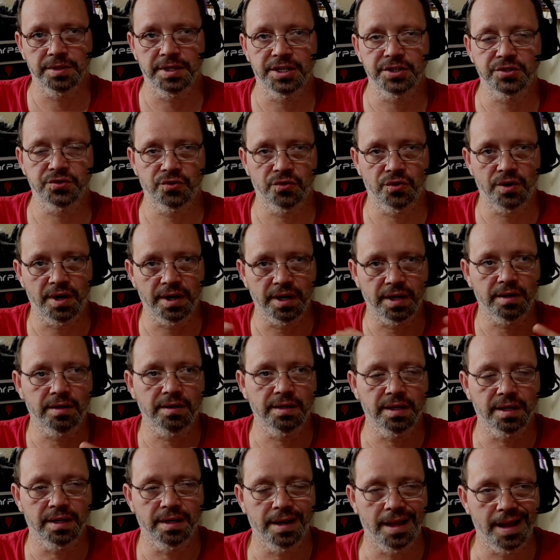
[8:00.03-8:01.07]
to
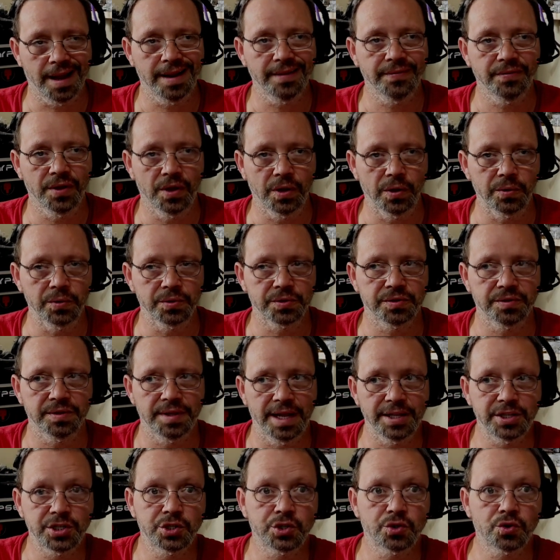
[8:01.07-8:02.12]
electronically align those.
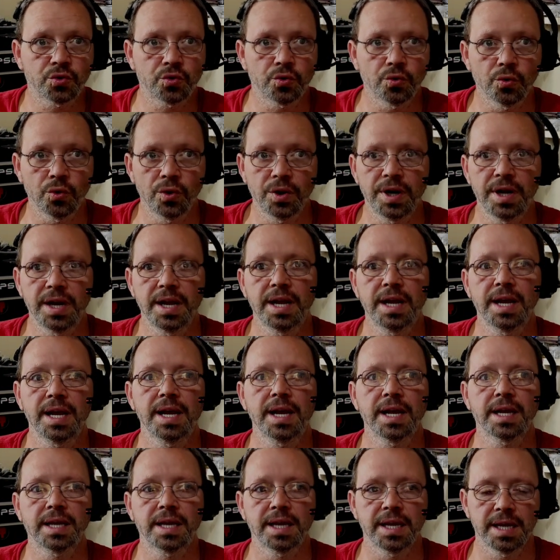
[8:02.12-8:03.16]
And that's
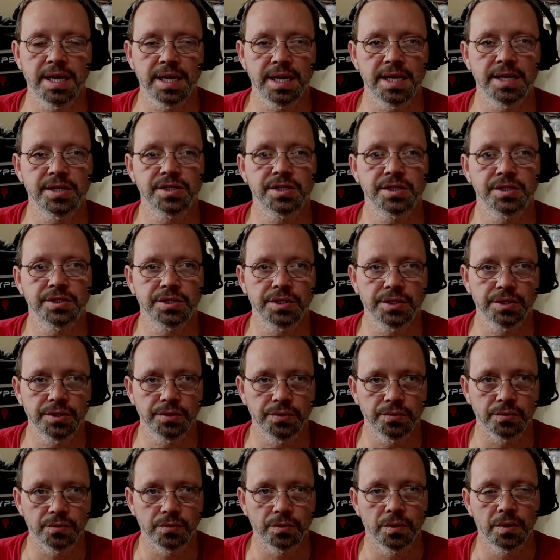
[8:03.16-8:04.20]
tricky to
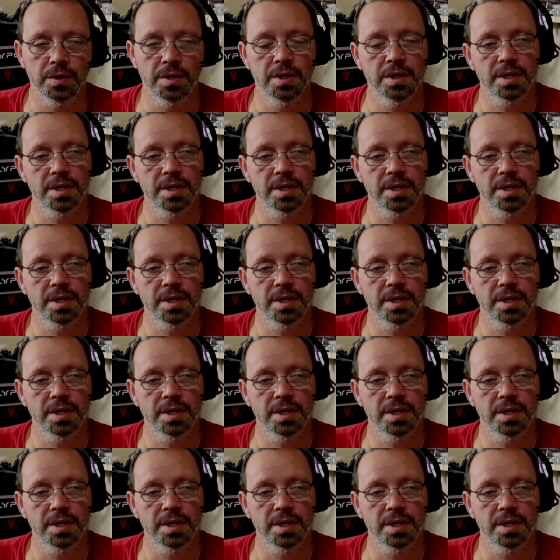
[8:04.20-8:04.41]
do.